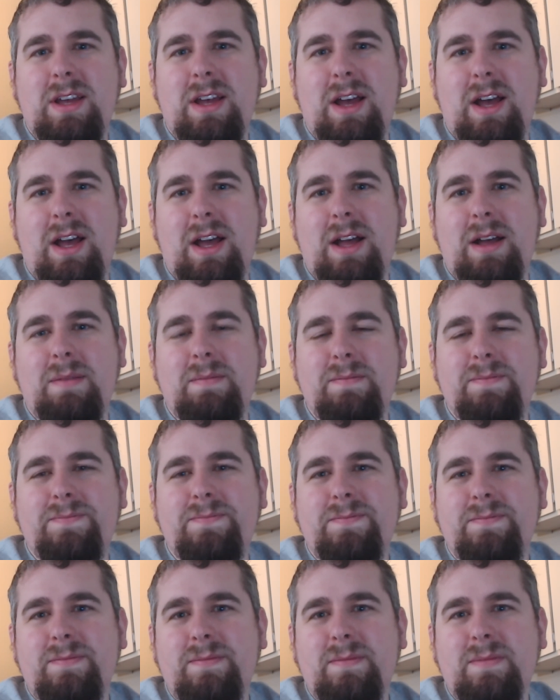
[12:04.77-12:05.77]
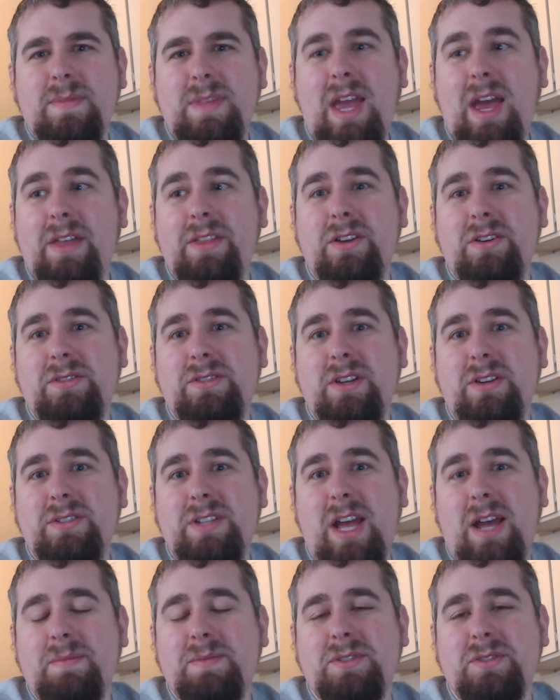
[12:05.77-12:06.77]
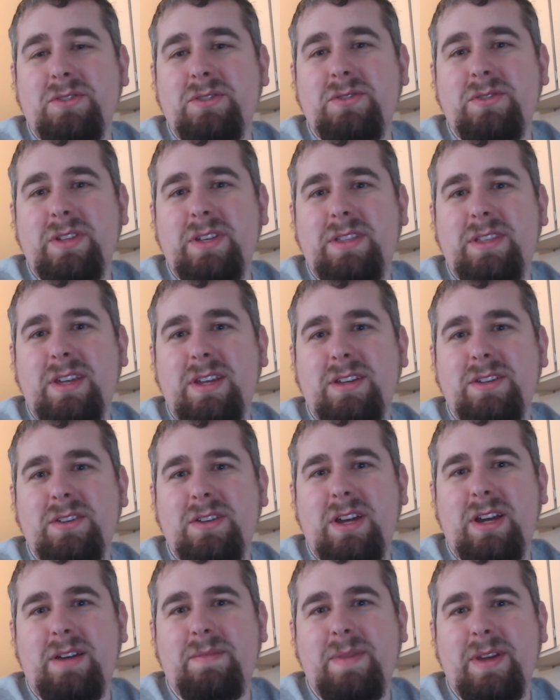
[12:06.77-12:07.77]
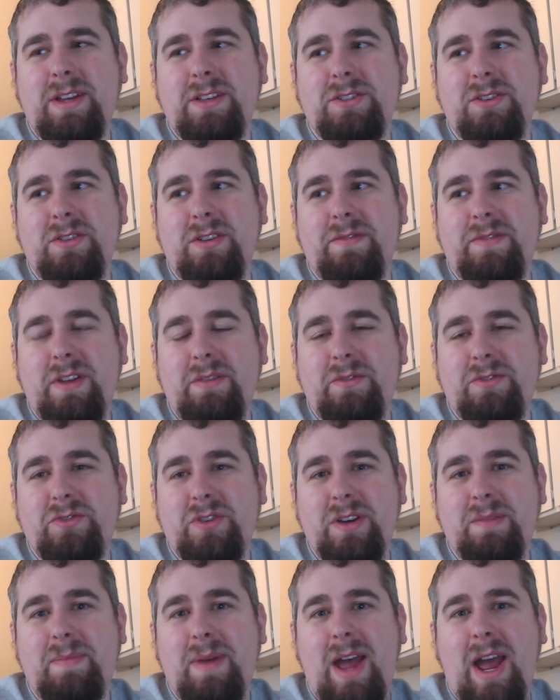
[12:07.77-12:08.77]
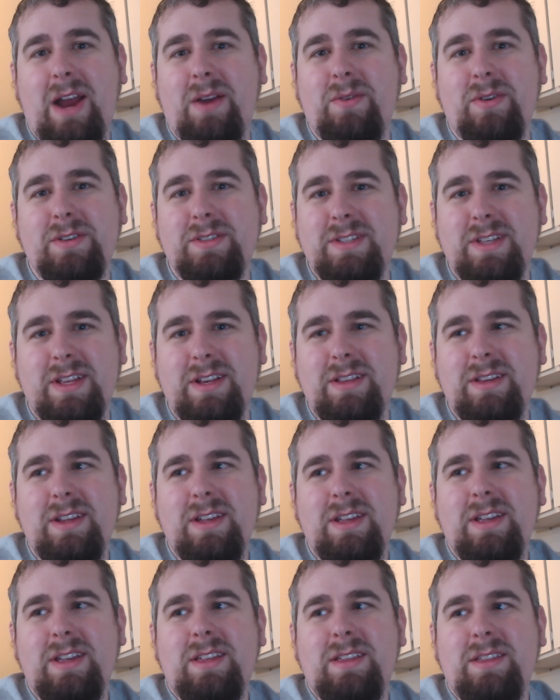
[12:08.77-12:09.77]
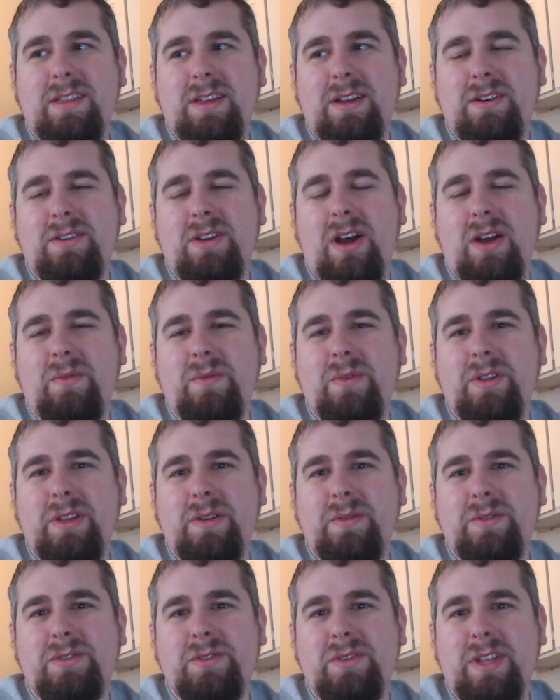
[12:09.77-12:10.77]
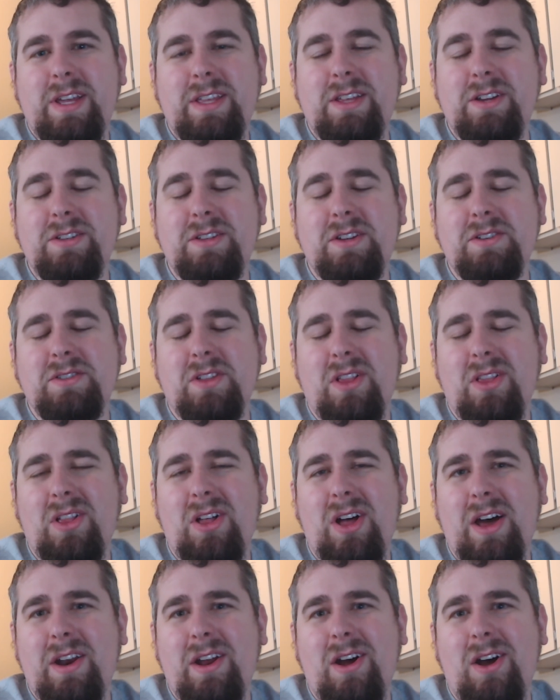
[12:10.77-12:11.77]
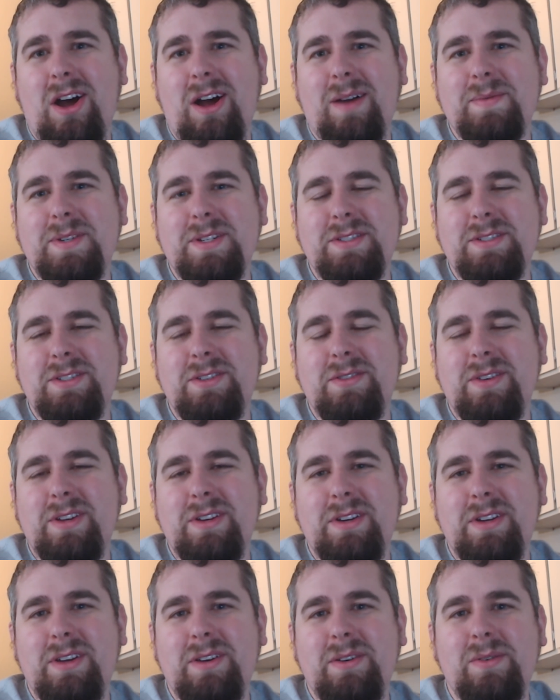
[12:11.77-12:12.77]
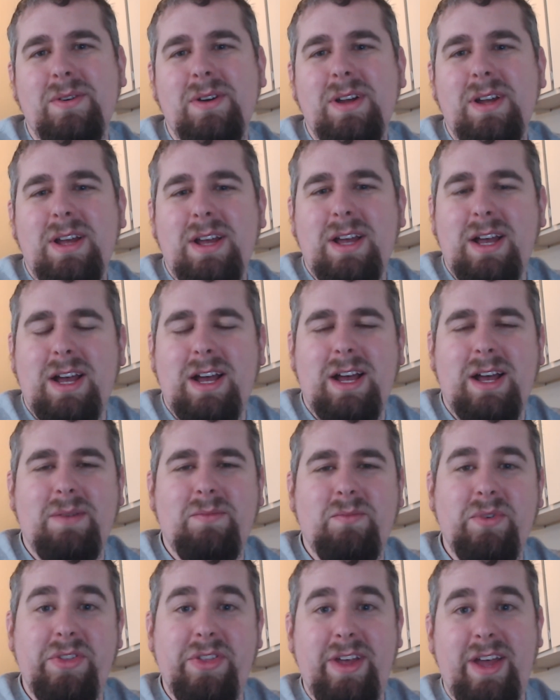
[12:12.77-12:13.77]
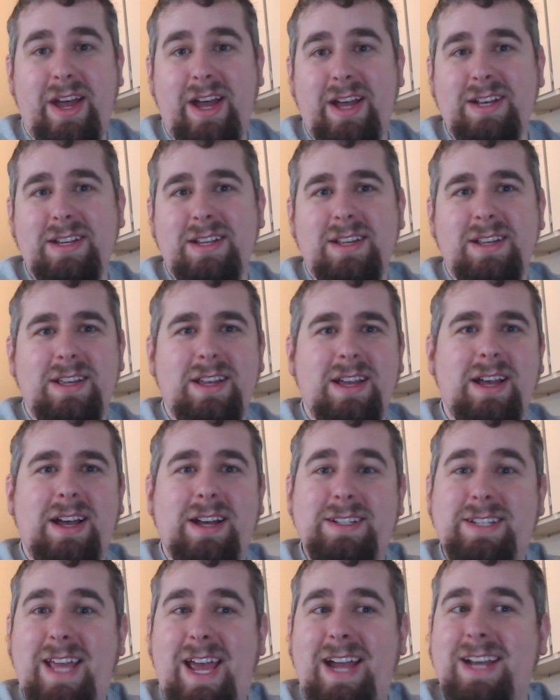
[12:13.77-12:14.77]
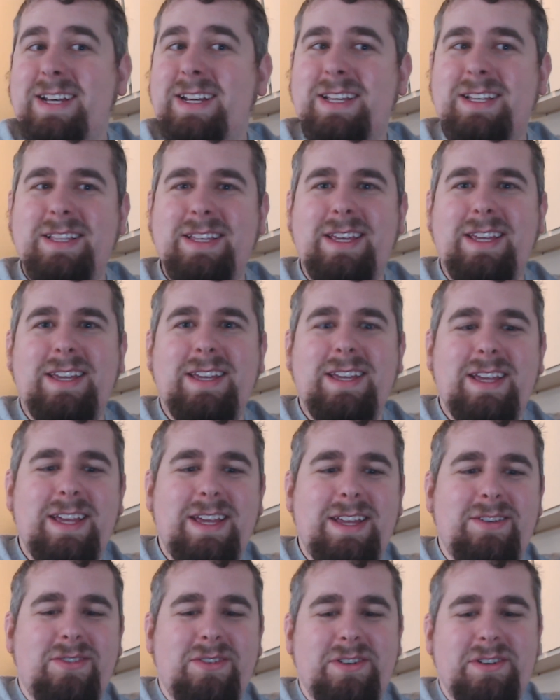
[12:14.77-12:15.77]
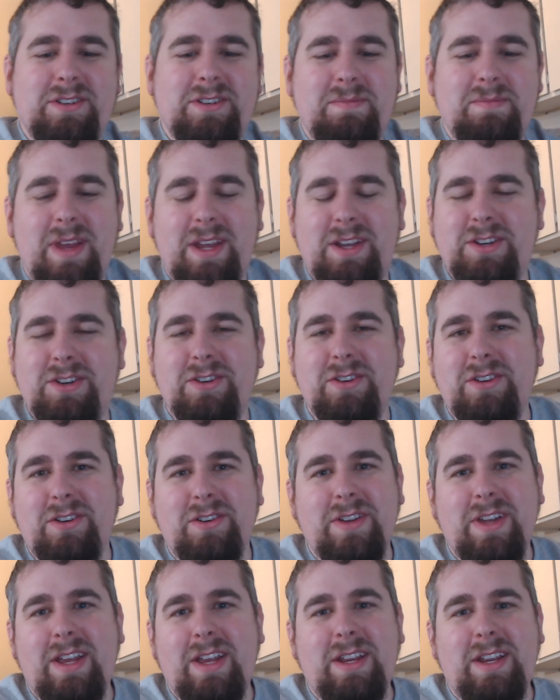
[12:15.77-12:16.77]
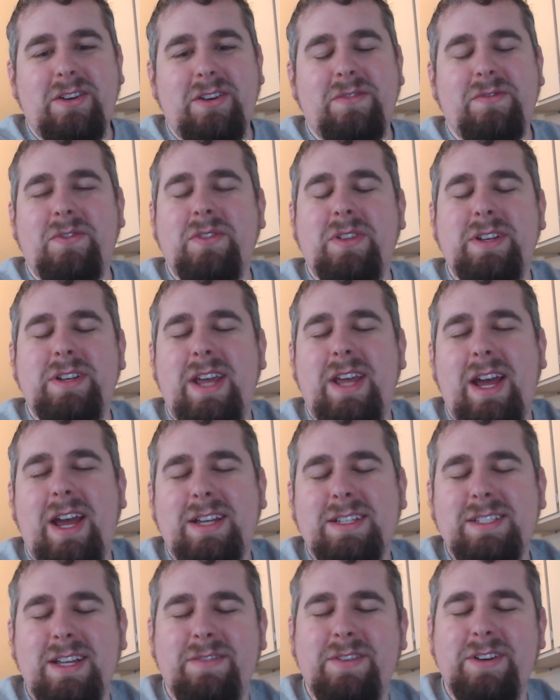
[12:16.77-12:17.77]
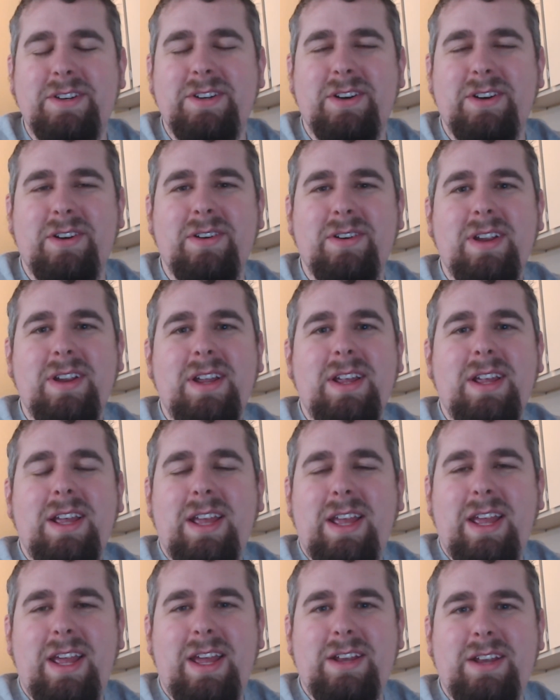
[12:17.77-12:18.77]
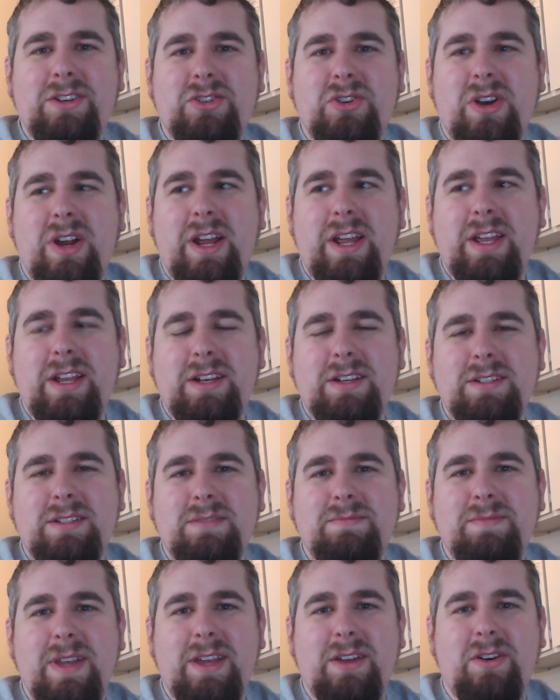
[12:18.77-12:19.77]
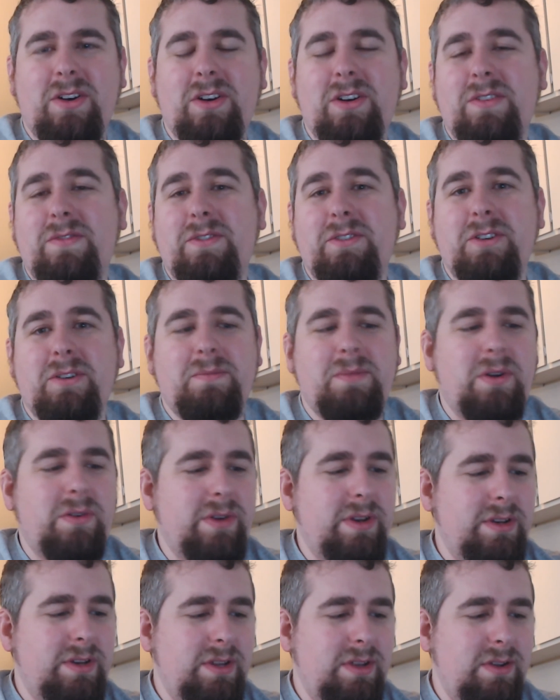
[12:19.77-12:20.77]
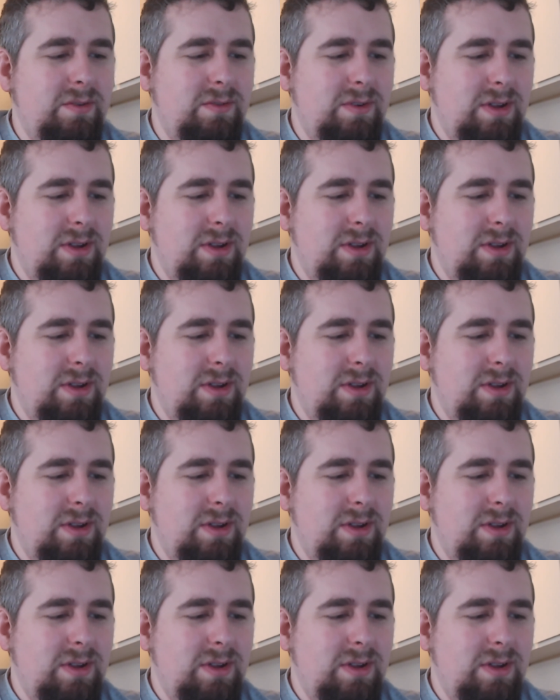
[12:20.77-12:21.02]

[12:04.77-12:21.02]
Um, yeah, there's there's absolutely things uh, making so that if they retreat backwards, then they're not really like there, there's a lot of options you can do um, with that uh, tactically in order to make sure you're getting your full attacks every turn and try and make it harder for your opponent too.